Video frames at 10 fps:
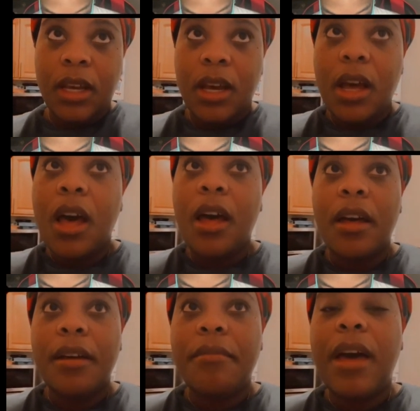
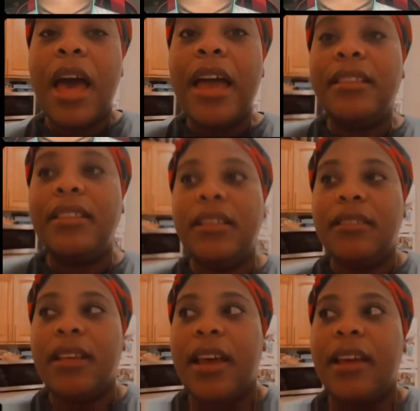I think
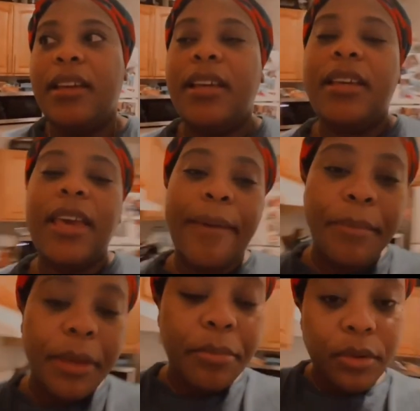that it can
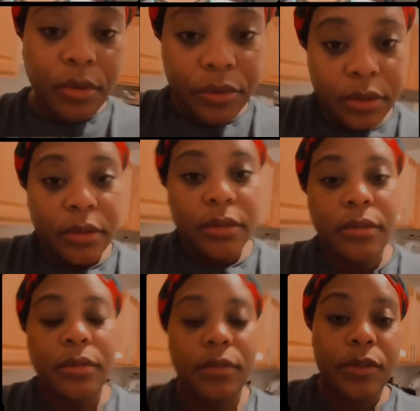be beautiful
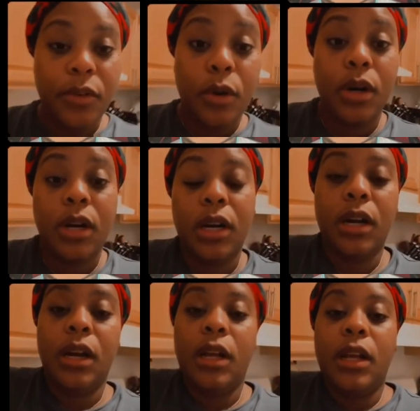for
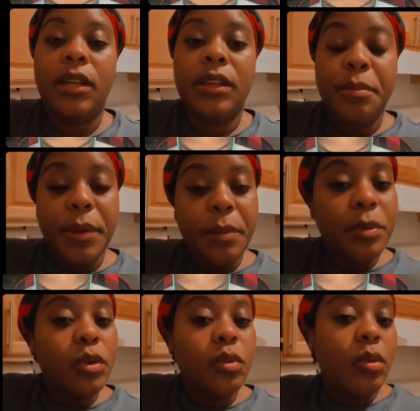the people
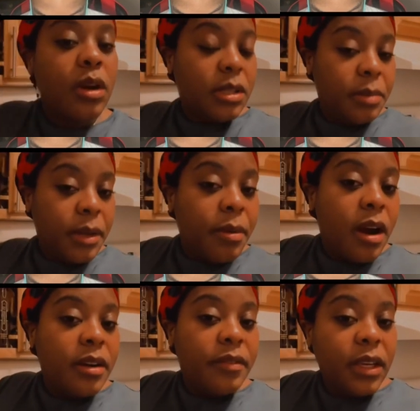who want to be a
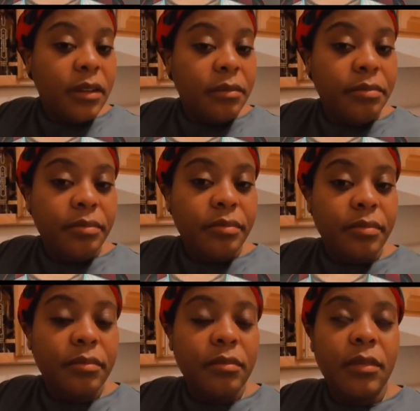part of it.
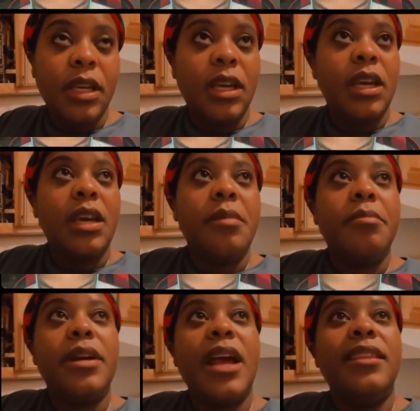
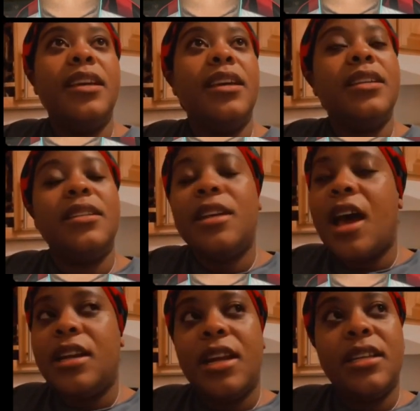But I think it's
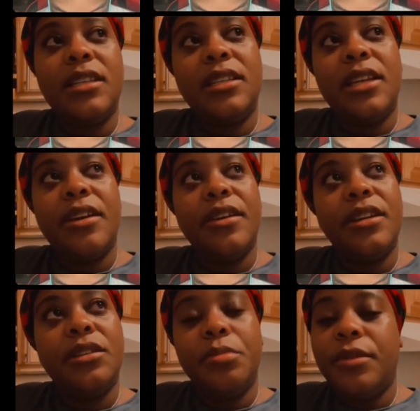not necessary
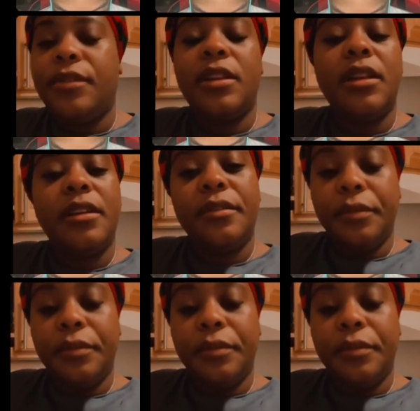to prove your love.